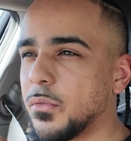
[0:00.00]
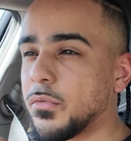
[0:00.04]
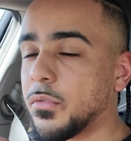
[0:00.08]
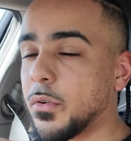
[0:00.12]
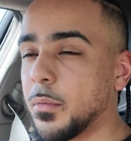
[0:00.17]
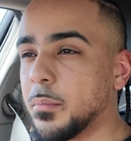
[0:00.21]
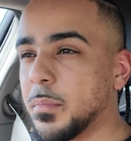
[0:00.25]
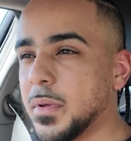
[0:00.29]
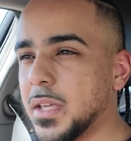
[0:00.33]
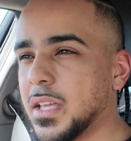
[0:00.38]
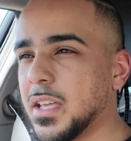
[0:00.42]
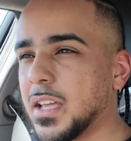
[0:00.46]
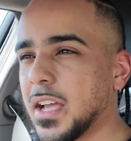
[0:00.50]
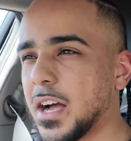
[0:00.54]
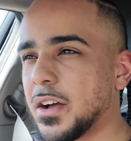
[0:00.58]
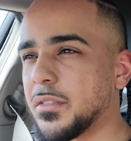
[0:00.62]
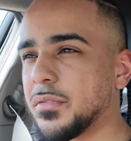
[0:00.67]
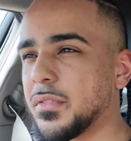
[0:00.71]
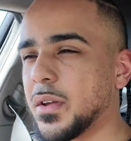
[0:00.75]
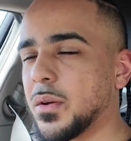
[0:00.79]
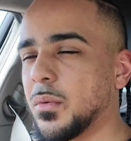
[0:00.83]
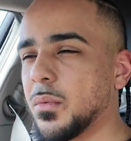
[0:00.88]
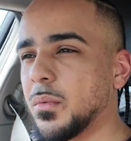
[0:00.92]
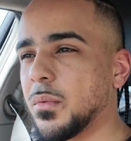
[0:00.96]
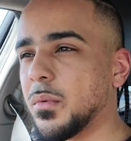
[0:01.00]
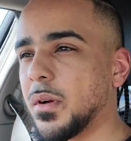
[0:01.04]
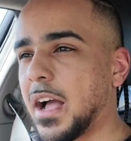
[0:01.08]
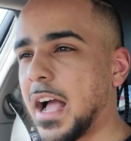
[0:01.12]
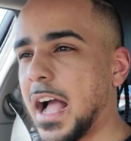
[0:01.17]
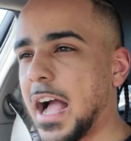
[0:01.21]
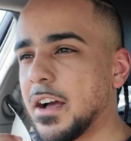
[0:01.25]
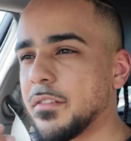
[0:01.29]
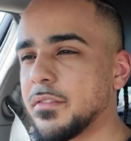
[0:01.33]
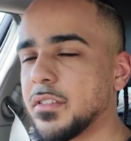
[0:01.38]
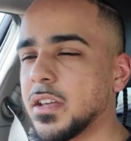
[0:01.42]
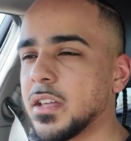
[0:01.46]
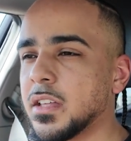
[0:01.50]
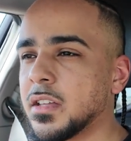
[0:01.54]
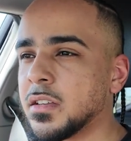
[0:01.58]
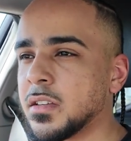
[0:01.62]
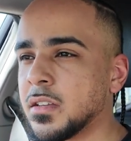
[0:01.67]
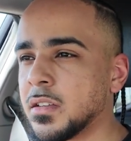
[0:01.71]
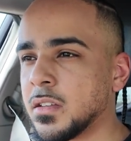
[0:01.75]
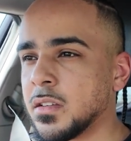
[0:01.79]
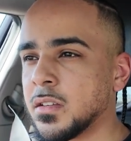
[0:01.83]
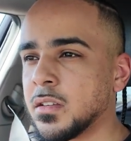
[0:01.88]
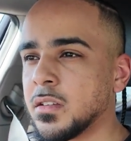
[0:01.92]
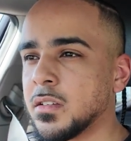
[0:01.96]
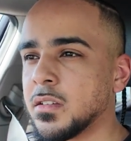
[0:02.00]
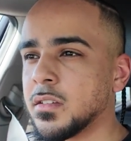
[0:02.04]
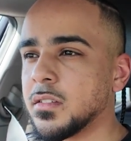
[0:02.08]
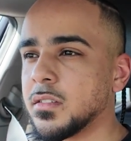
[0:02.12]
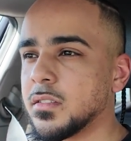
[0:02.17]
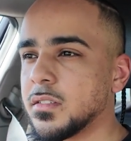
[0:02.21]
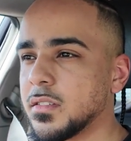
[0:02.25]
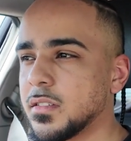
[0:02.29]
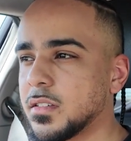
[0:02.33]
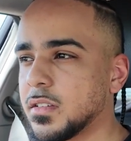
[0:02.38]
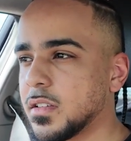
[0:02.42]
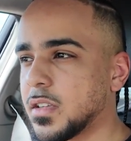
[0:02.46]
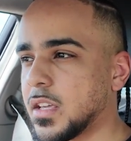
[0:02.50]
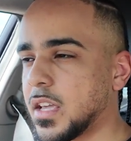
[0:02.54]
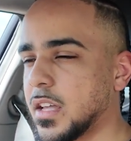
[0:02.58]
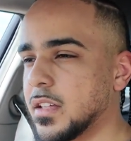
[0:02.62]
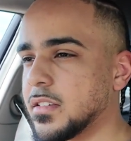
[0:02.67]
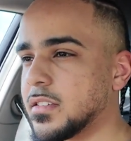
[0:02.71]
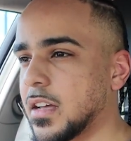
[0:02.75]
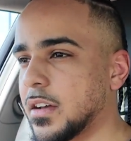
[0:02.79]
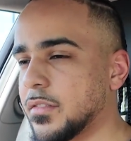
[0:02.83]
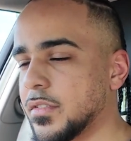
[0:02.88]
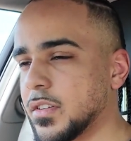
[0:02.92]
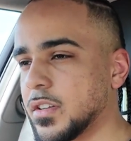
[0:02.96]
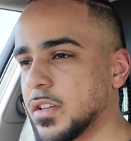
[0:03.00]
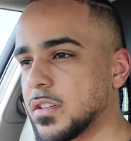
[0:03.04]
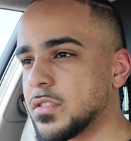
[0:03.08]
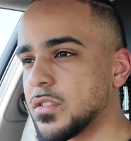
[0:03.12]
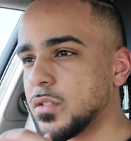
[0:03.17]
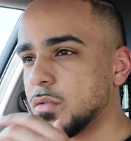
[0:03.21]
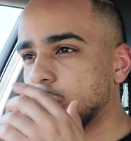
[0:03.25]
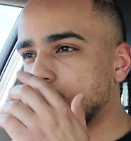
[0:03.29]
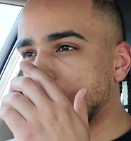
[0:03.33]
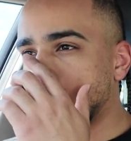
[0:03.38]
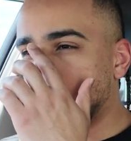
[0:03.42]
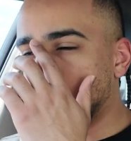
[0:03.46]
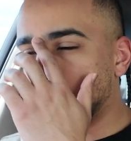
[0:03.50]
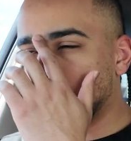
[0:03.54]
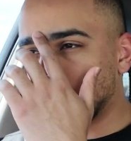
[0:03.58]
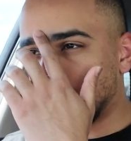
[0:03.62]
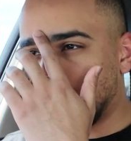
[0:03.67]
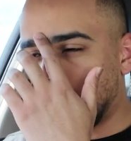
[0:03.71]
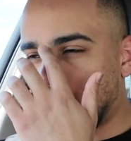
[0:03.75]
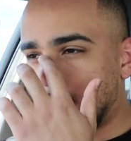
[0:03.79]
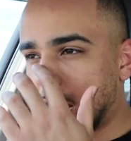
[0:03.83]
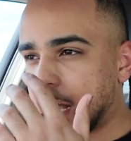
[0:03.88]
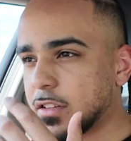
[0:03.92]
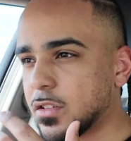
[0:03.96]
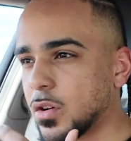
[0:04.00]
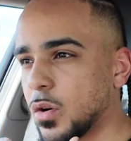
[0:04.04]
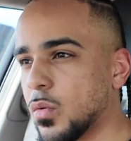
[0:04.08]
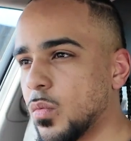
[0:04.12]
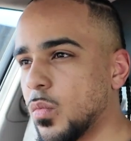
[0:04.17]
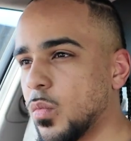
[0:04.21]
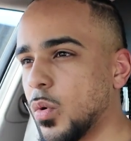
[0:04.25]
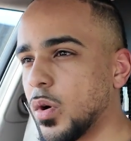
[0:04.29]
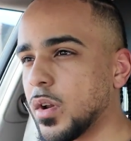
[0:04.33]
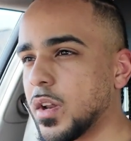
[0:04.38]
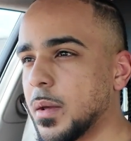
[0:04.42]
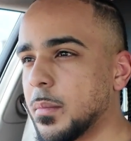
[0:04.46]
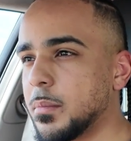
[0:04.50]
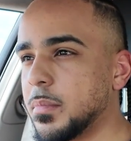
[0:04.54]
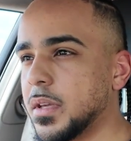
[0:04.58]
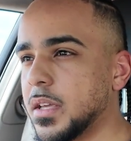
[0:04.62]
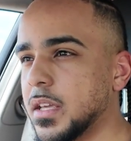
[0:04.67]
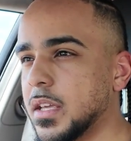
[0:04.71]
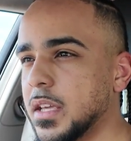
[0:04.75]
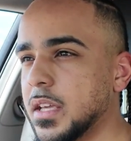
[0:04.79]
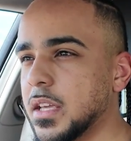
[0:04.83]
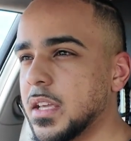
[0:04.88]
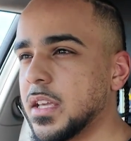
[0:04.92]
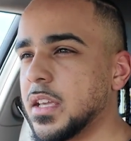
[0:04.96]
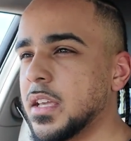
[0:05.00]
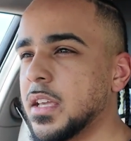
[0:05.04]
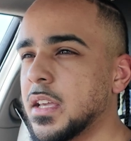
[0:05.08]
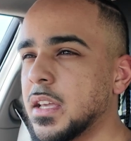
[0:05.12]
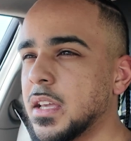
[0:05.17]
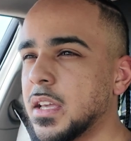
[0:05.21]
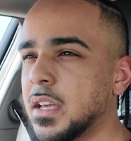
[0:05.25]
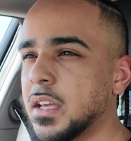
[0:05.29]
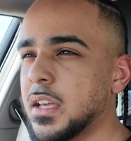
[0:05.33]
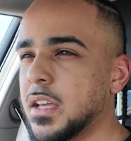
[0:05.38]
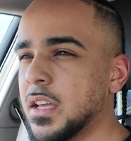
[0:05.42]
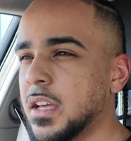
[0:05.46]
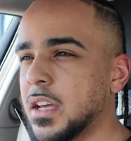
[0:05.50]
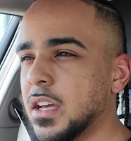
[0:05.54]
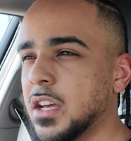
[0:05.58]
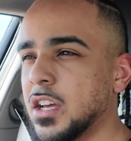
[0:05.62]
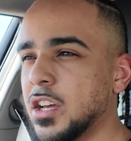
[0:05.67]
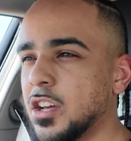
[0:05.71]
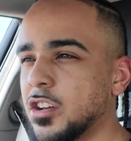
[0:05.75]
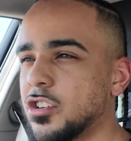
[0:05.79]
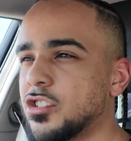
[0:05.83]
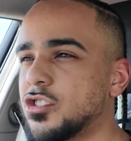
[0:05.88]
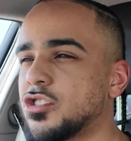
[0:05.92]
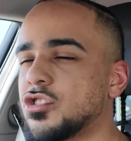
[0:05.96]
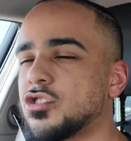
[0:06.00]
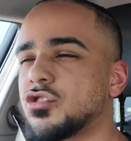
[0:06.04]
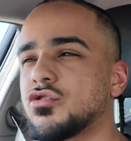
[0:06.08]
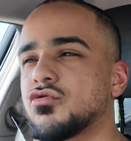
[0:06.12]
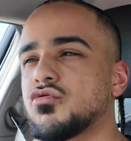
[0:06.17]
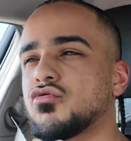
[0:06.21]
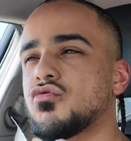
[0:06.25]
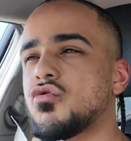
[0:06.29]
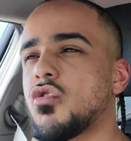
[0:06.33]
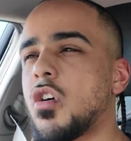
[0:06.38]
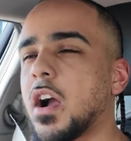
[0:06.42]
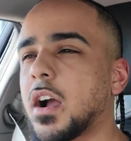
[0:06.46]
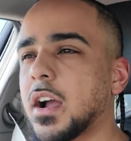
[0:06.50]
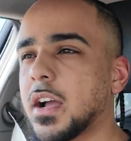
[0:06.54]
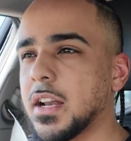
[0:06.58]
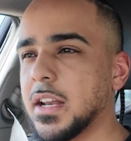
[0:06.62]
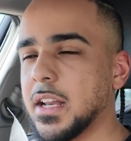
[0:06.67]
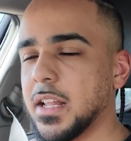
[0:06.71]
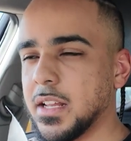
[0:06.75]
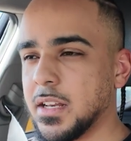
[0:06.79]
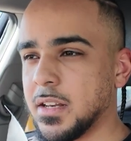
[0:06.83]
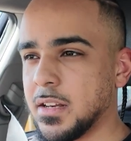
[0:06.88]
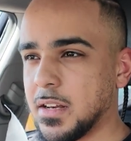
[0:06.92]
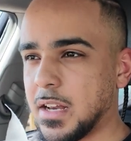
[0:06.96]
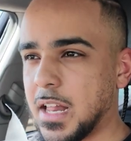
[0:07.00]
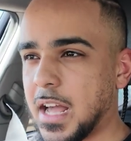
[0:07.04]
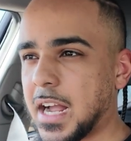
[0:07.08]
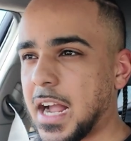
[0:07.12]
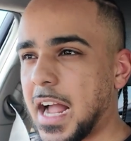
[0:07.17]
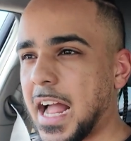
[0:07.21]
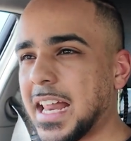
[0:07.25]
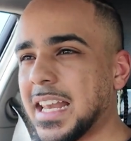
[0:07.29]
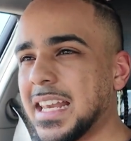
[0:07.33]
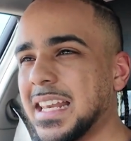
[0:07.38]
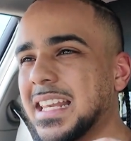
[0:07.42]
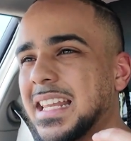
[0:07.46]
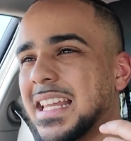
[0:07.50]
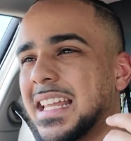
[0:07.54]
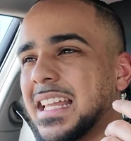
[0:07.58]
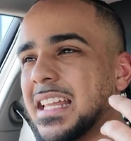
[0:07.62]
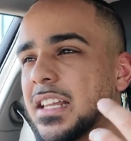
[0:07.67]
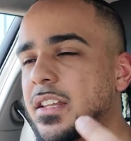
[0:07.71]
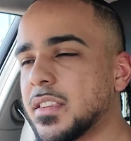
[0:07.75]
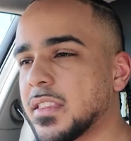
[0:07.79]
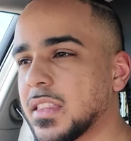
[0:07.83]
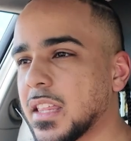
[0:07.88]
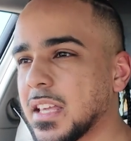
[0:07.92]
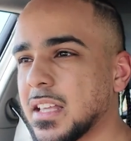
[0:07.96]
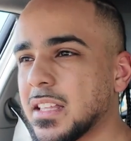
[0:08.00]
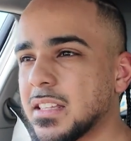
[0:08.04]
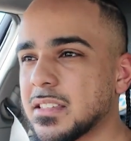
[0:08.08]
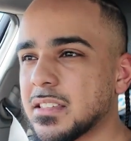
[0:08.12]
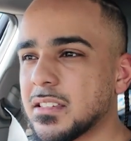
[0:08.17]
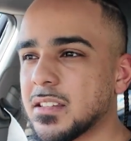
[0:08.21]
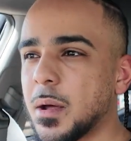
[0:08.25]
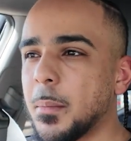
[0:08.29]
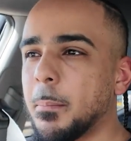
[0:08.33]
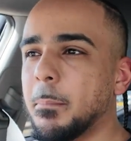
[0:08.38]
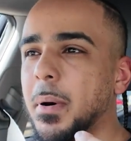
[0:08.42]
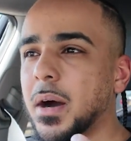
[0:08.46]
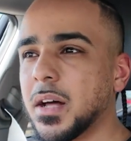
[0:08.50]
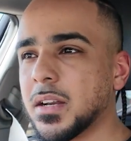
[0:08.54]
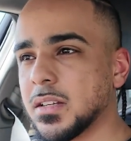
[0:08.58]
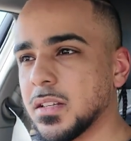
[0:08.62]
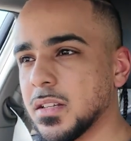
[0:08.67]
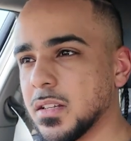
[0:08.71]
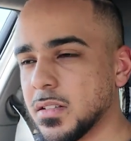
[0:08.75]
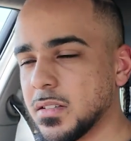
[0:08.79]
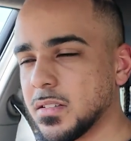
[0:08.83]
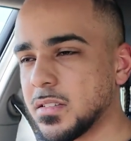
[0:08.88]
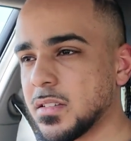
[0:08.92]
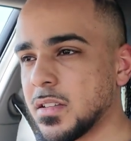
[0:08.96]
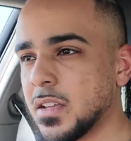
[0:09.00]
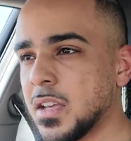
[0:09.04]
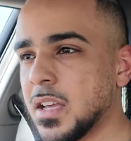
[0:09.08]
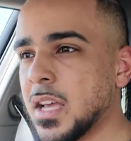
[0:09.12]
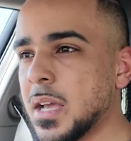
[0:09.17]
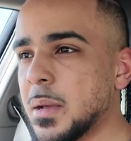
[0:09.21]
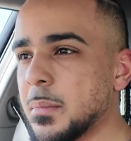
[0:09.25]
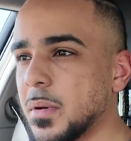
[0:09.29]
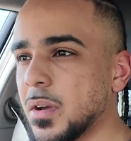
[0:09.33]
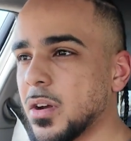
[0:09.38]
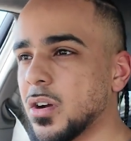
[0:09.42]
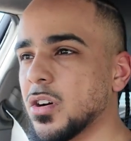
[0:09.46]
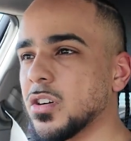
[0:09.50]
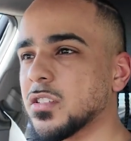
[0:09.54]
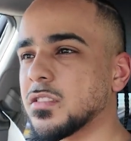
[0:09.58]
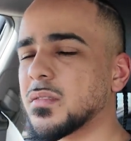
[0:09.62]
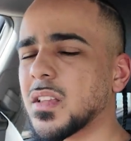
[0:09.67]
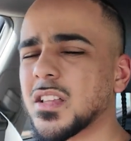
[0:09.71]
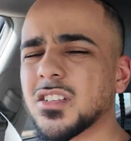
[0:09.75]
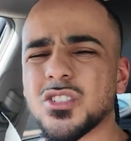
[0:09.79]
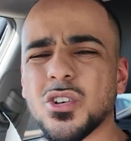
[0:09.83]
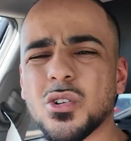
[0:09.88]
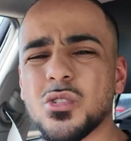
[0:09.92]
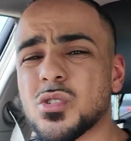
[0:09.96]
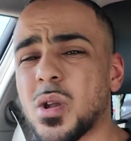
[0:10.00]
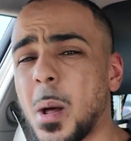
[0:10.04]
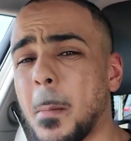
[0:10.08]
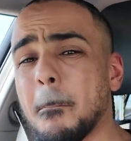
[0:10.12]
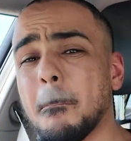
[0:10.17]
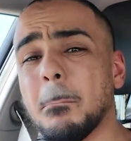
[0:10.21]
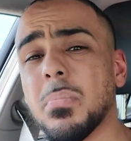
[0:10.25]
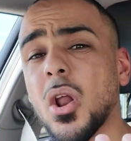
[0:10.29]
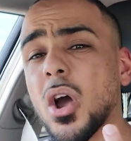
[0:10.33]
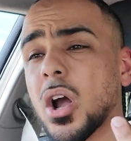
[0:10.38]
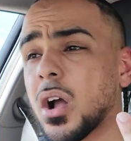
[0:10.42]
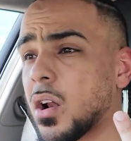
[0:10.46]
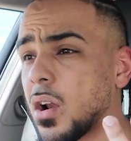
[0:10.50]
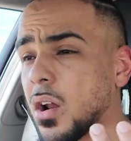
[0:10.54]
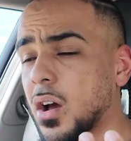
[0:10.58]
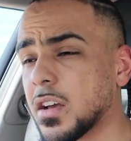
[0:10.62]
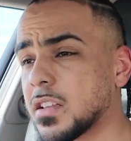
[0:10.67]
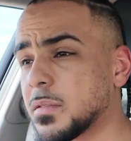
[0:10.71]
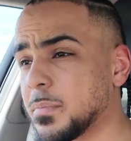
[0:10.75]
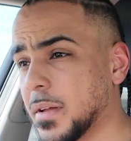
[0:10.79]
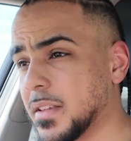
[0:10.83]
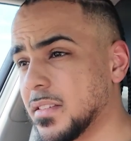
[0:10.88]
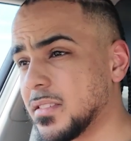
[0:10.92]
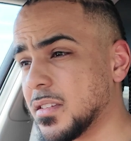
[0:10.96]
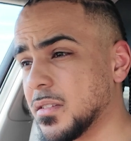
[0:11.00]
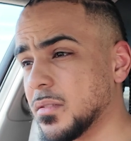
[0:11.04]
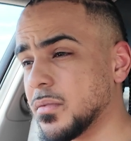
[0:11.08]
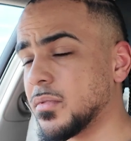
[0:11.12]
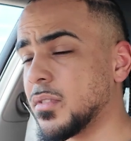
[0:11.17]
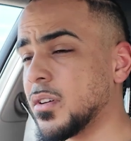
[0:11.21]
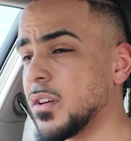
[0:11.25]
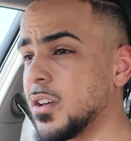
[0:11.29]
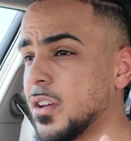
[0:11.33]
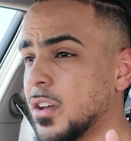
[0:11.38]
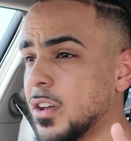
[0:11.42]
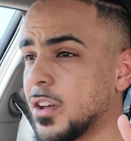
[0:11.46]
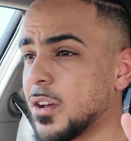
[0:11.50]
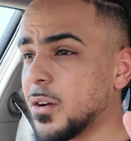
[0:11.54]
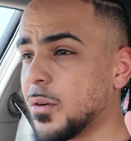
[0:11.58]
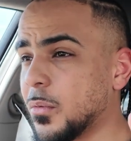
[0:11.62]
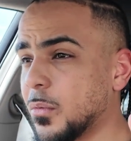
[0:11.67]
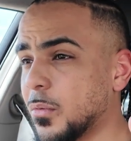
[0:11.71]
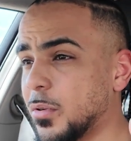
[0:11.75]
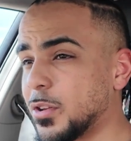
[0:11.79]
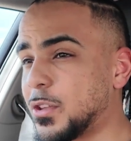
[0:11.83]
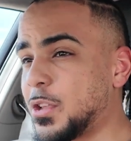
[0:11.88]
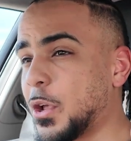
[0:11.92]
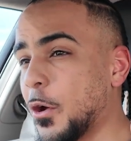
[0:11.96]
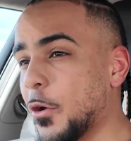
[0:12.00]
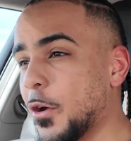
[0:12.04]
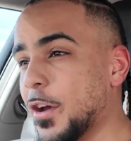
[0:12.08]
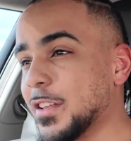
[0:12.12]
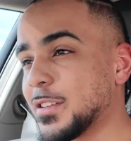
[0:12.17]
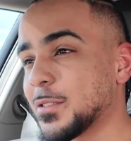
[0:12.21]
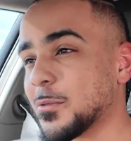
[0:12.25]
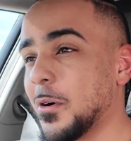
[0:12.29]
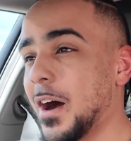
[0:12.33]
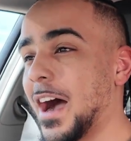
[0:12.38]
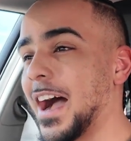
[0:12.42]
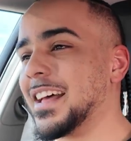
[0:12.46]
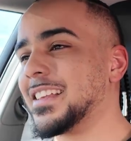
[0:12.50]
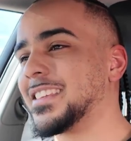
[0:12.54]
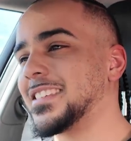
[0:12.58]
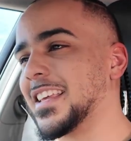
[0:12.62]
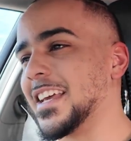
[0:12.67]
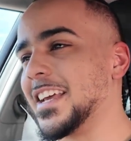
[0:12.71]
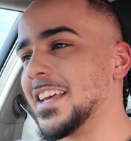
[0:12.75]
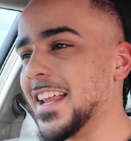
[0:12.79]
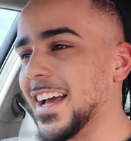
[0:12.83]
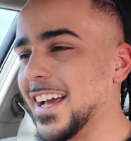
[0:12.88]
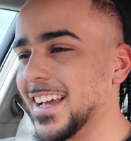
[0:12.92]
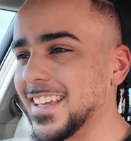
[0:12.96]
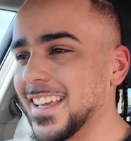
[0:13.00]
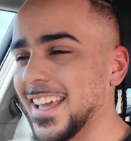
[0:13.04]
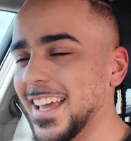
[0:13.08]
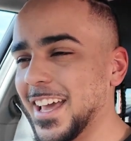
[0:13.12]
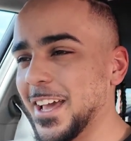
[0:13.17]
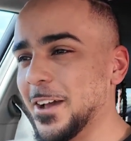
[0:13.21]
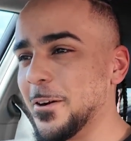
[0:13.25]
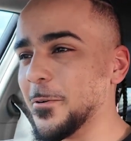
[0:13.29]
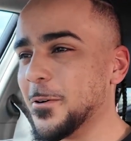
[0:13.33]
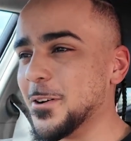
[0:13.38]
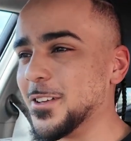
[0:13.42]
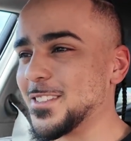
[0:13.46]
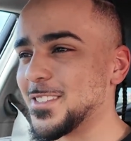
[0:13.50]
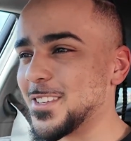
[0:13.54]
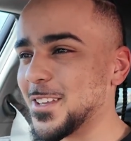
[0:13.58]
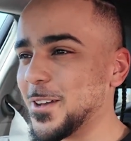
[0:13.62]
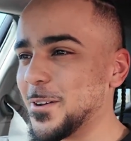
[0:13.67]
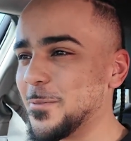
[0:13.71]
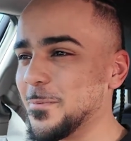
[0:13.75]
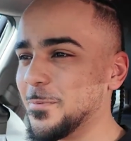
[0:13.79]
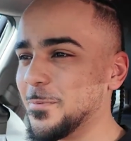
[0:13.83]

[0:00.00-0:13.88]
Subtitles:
for me, I think having kids, having the 2 girls, like I don't want to be struggling. Like I need things in abundance, because the children are blood clot expensive. The reason why I say that, yeah, was